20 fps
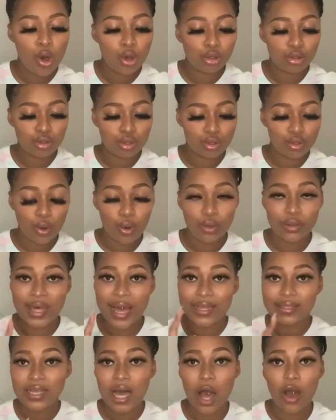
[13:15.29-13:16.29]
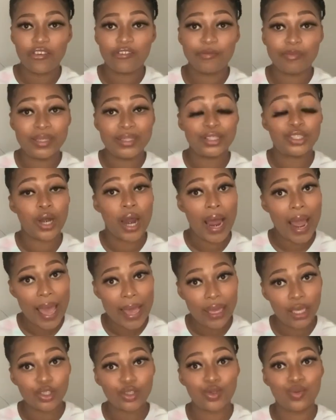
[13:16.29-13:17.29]
So that's how I've been
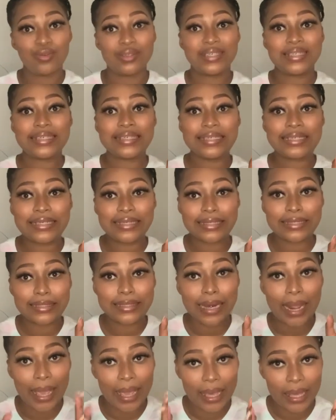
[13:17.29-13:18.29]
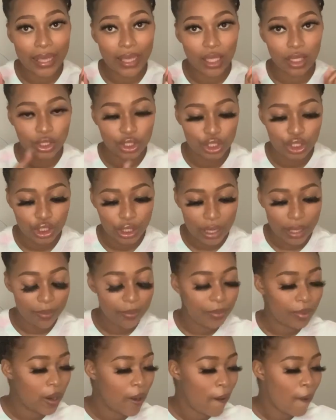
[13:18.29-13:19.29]
trying to stay in
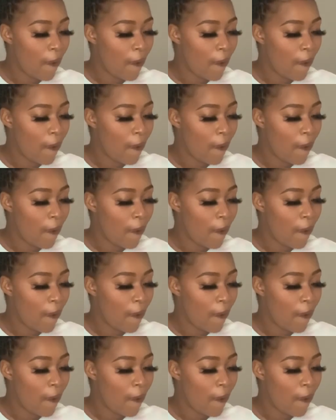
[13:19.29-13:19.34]
shape.